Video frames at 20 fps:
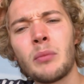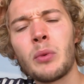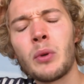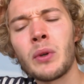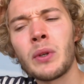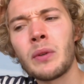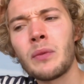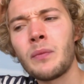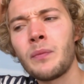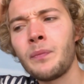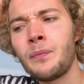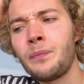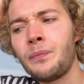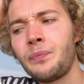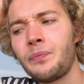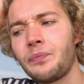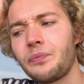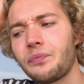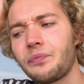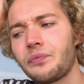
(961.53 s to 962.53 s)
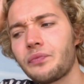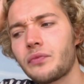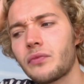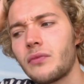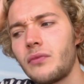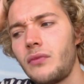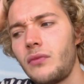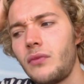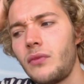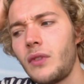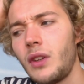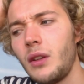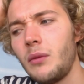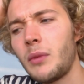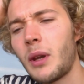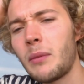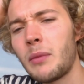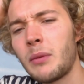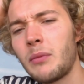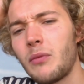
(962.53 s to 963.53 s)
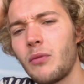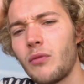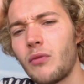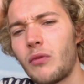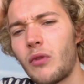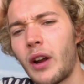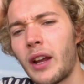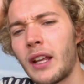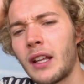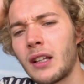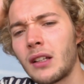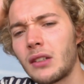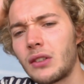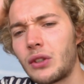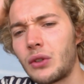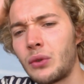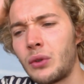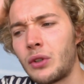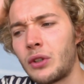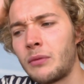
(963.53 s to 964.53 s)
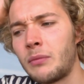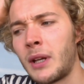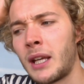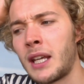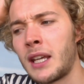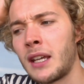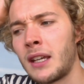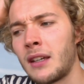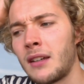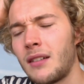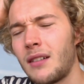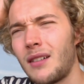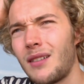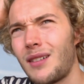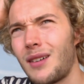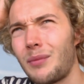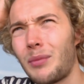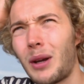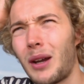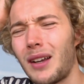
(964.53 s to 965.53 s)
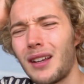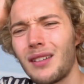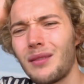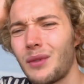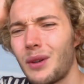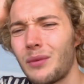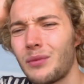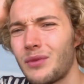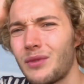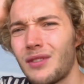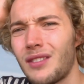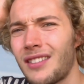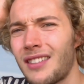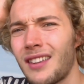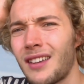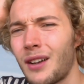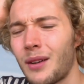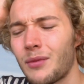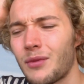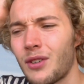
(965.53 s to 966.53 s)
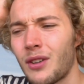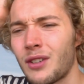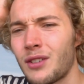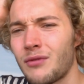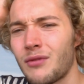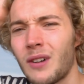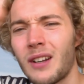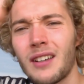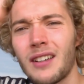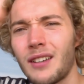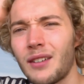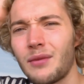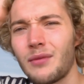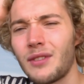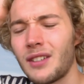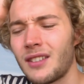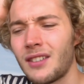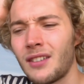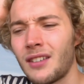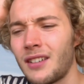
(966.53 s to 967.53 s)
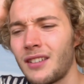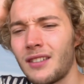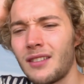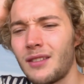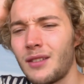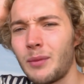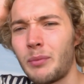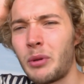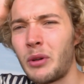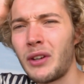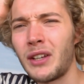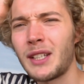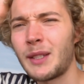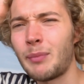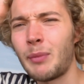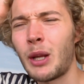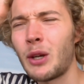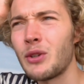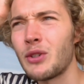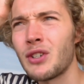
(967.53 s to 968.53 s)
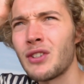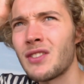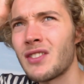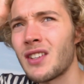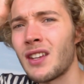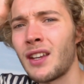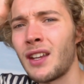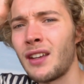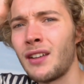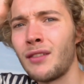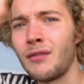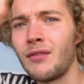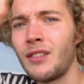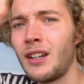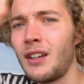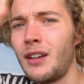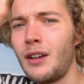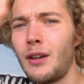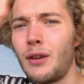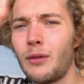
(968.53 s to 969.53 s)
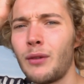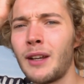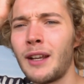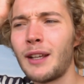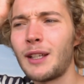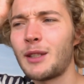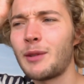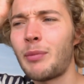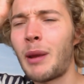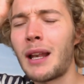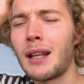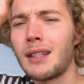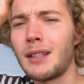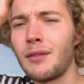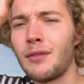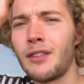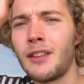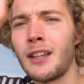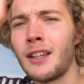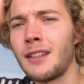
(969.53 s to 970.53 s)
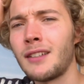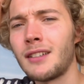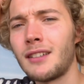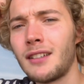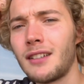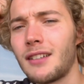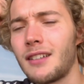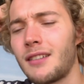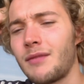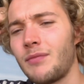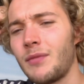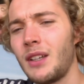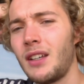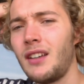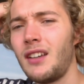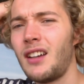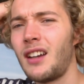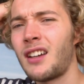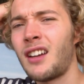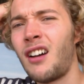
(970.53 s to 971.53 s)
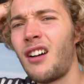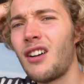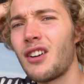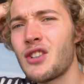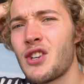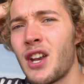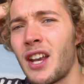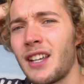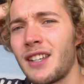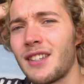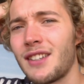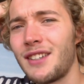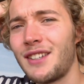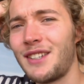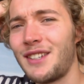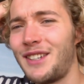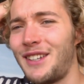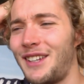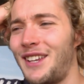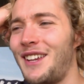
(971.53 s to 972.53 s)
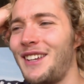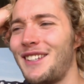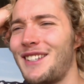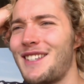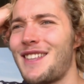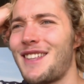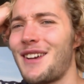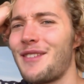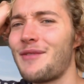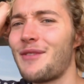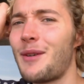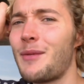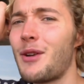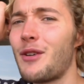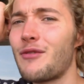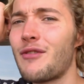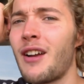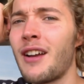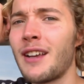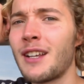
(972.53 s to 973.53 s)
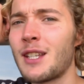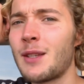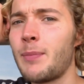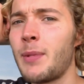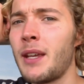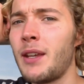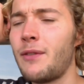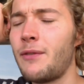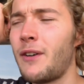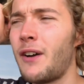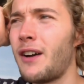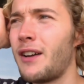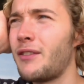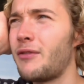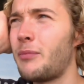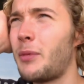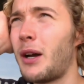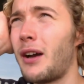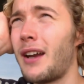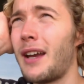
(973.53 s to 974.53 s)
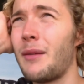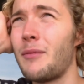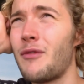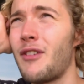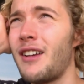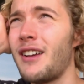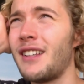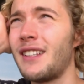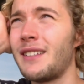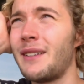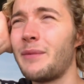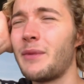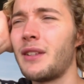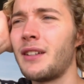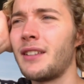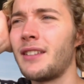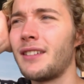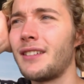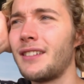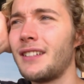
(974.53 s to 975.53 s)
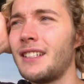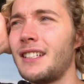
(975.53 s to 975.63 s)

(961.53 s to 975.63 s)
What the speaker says: point. Maybe write a little short and make it. But the thing I'm trying to write, I've decided to put explosions in it and really expensive things like a car chase and stuff. I'm not writing Speed 5, but I am writing something that